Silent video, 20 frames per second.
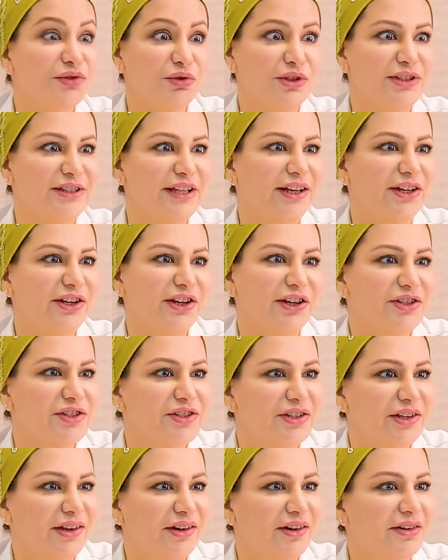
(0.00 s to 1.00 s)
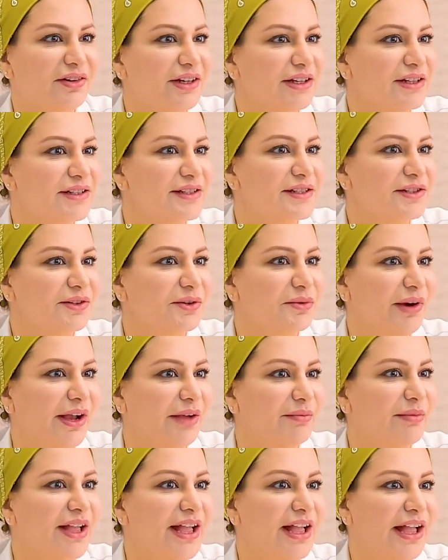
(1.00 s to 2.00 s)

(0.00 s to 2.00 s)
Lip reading: for 10 years younger in Instagram,